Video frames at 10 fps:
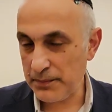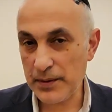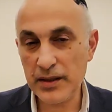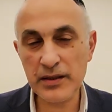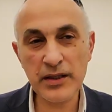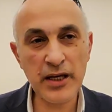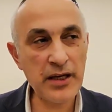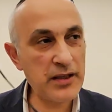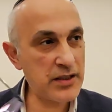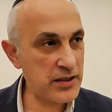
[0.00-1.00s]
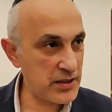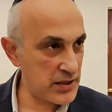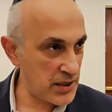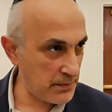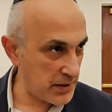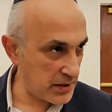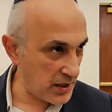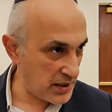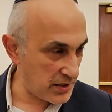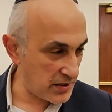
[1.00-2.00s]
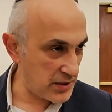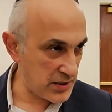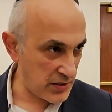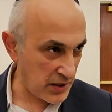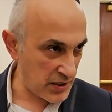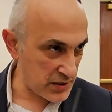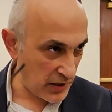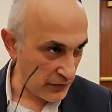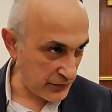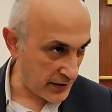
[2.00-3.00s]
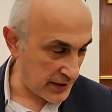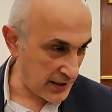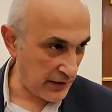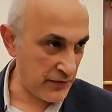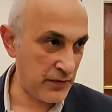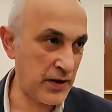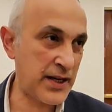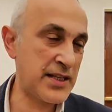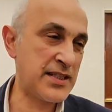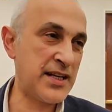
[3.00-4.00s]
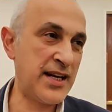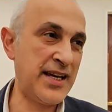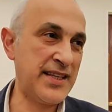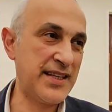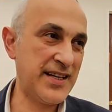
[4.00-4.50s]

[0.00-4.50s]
Because Shemitah starts after everyone gets their land.